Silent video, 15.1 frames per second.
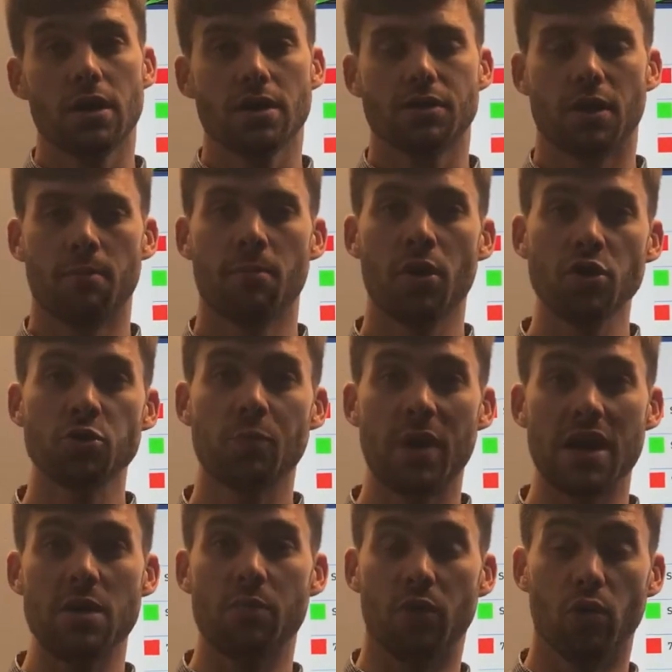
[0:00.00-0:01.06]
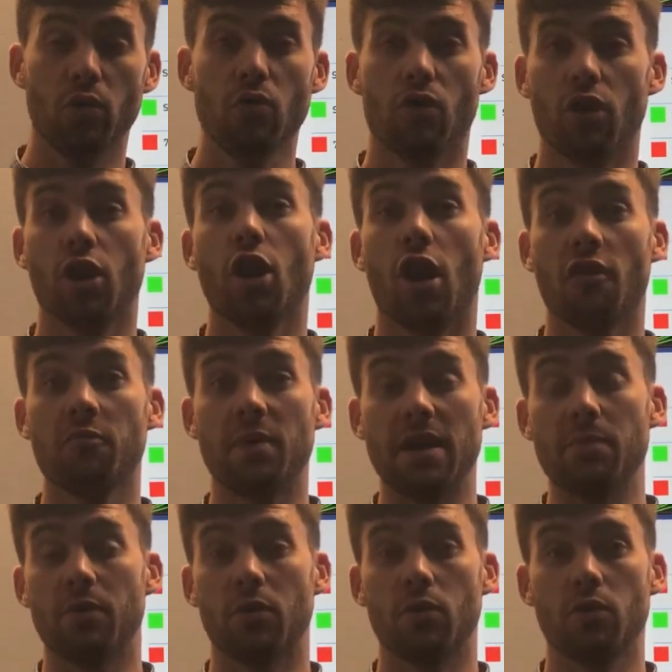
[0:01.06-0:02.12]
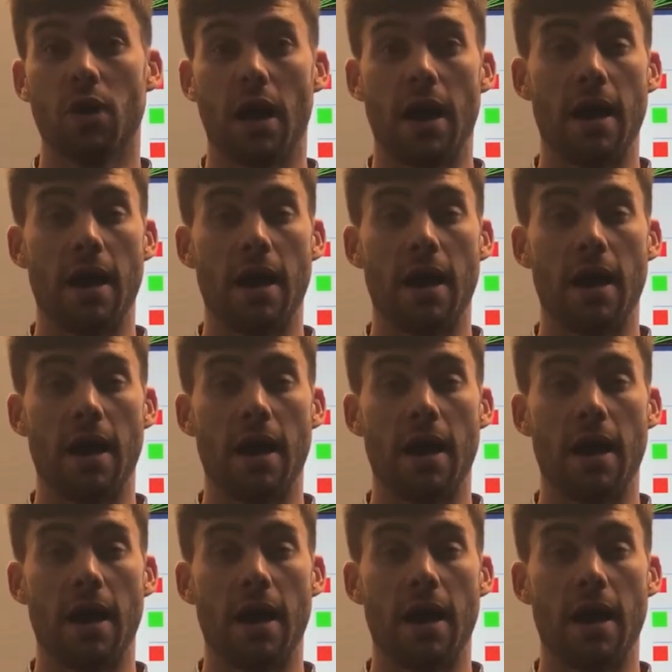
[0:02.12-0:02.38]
So most people, or a lot of people,